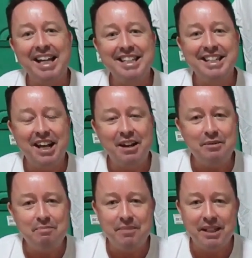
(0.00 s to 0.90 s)
And
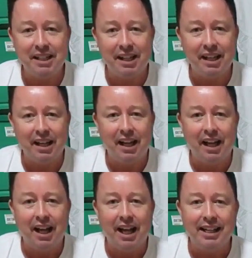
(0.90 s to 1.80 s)

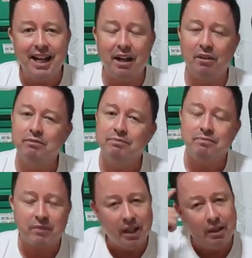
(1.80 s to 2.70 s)
now,
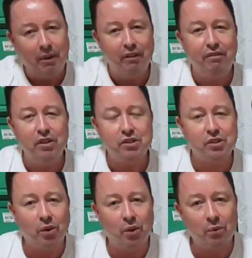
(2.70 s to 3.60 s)
my
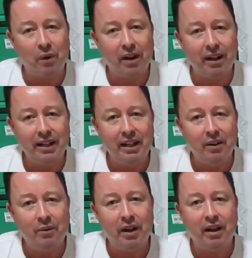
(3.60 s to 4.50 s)
first thought when
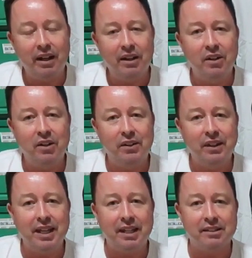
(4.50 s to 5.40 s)
I
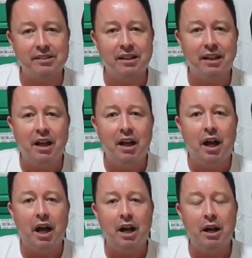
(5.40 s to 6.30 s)
heard this,
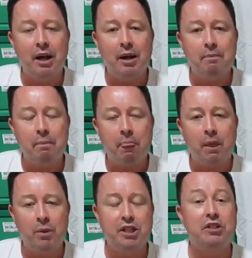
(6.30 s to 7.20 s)

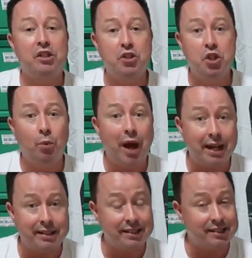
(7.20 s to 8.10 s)
which is a
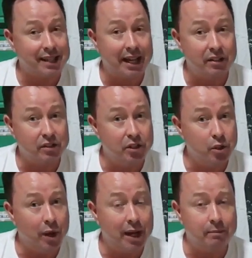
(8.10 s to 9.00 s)
duet, it sang
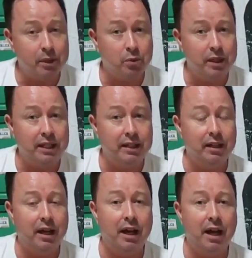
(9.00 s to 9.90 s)
as a duet
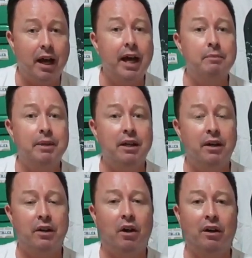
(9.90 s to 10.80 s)
between
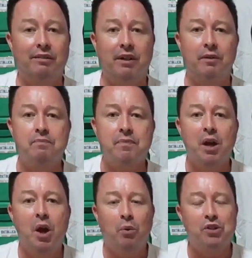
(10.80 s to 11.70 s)
Amy and Oliver,
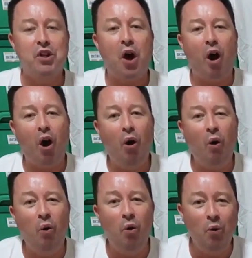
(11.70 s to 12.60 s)
was an
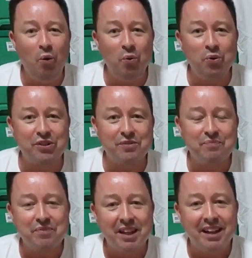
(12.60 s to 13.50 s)
old,
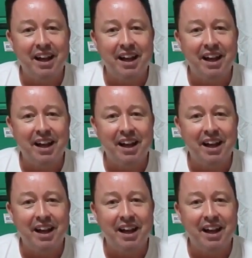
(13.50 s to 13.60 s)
